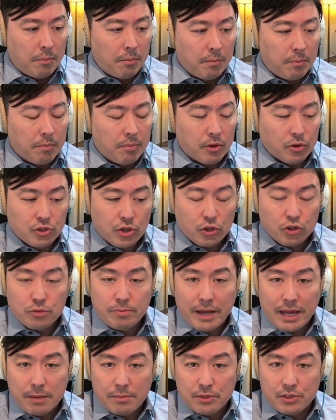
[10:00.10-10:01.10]
There's also my
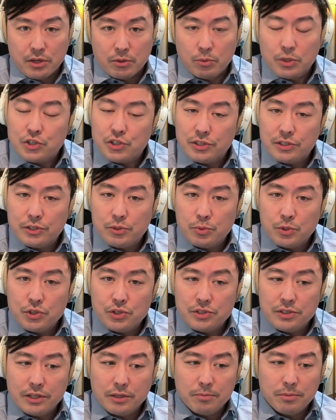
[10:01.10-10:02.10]
Amazon wish list, which is
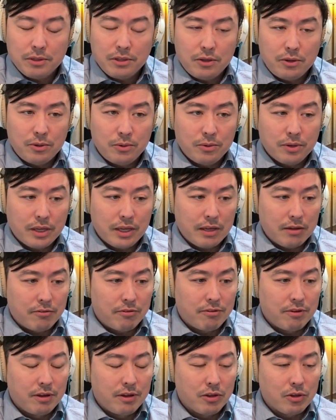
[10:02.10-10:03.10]
linked below.
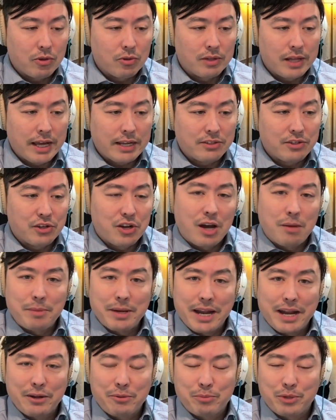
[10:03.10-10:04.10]
If you'd like to
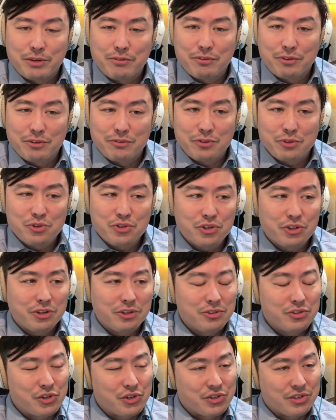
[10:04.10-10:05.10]
nominate a book for the future,
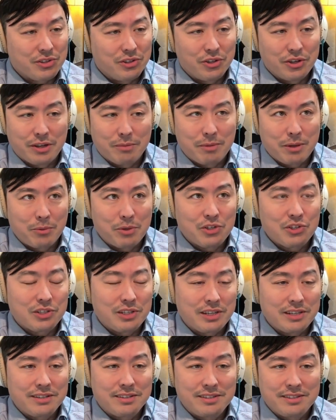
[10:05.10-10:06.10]
just look at my wish
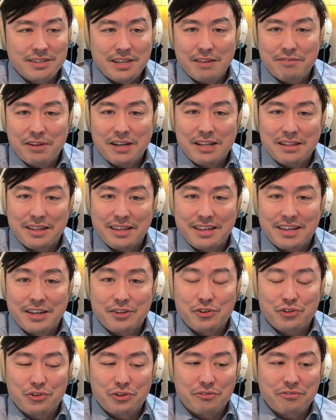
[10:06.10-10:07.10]
list, see if anything
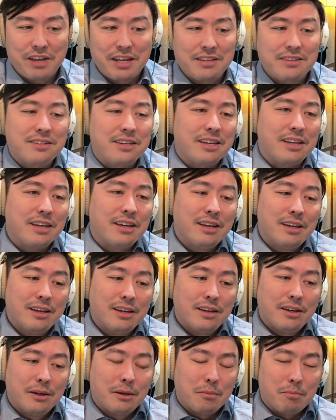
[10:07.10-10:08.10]
catches your fancy,
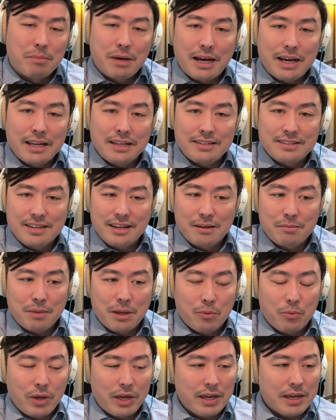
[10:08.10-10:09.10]
buy it, send it my
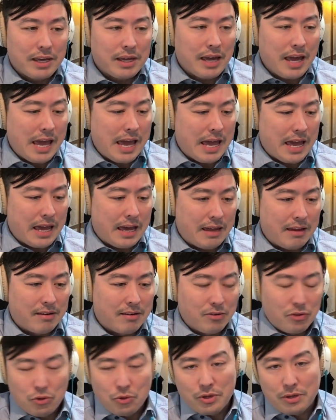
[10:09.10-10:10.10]
way, and
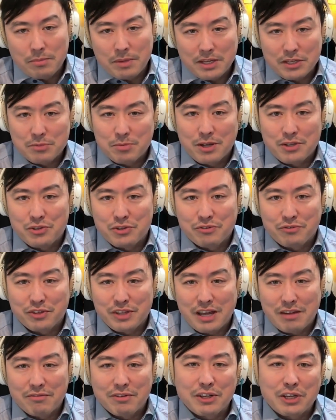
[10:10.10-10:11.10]
you can be a sponsor for
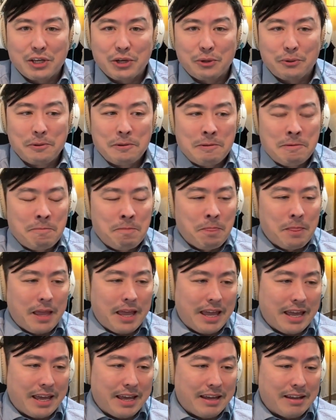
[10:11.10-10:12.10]
that video.
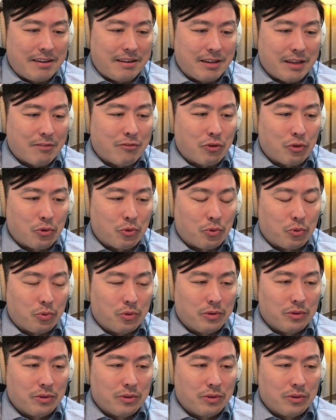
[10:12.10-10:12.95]
And if you,